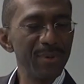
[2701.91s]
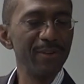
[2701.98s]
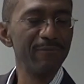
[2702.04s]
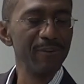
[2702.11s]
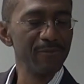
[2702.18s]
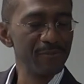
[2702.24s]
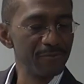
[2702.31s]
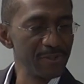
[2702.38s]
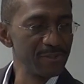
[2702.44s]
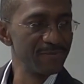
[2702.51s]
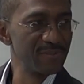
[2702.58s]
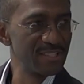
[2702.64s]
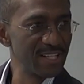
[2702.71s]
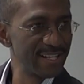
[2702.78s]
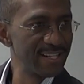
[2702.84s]
If we've
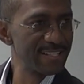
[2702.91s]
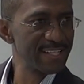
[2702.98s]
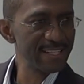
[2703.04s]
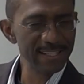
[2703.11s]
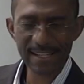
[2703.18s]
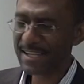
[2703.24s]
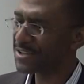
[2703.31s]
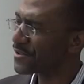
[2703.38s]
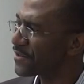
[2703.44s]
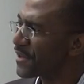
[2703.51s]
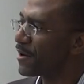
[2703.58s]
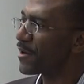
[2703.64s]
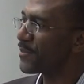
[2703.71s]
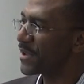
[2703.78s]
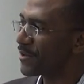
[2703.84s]
done articulation
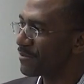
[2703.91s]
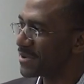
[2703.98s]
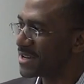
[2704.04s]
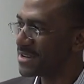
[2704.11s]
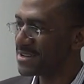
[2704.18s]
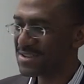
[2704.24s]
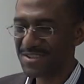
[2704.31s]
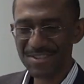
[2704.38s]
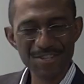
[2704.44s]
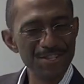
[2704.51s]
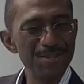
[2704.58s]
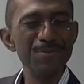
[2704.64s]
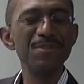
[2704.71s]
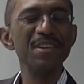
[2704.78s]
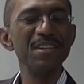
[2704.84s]
therapy, we
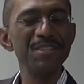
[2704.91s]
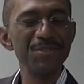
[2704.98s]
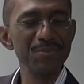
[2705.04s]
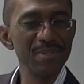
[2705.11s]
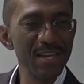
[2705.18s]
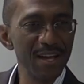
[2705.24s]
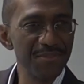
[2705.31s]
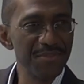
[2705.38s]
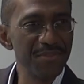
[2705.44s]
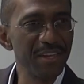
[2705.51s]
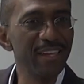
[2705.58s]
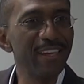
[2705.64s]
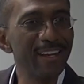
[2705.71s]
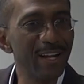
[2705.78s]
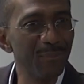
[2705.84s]
do this without
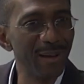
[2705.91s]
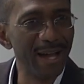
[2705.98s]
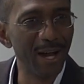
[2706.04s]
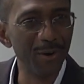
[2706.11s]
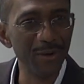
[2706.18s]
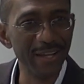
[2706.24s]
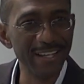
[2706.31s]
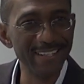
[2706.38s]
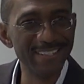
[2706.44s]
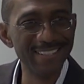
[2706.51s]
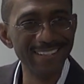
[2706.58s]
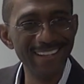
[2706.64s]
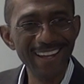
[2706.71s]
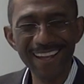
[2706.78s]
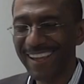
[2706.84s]
thinking about
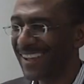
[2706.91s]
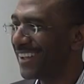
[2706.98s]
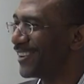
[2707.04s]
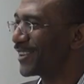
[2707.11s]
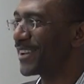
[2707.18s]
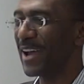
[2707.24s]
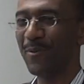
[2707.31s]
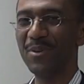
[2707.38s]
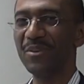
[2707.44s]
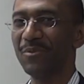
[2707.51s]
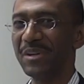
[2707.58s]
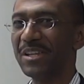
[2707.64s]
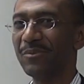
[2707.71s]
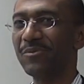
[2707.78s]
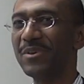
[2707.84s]
it. Okay,
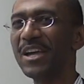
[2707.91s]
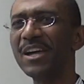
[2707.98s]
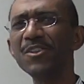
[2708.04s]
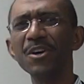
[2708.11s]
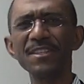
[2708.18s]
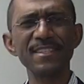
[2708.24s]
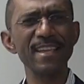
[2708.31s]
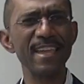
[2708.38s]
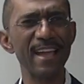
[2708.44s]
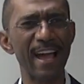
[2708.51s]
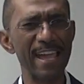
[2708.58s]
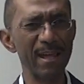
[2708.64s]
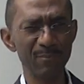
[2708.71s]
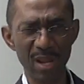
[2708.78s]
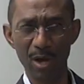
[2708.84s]
we are not saying,
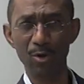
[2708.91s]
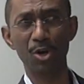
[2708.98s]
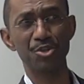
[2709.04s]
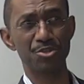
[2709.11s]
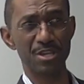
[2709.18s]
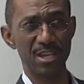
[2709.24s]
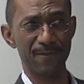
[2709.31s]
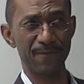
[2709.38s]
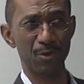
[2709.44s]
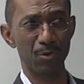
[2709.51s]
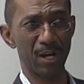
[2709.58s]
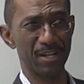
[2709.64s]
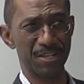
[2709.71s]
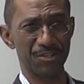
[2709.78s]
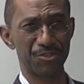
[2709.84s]
I am now going to give
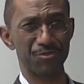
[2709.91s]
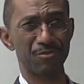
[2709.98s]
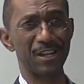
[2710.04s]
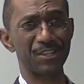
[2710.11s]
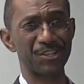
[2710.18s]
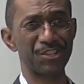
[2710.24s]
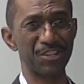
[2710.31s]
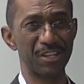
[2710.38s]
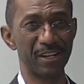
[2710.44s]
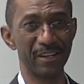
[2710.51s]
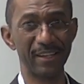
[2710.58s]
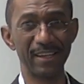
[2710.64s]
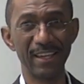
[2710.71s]
you an instruction.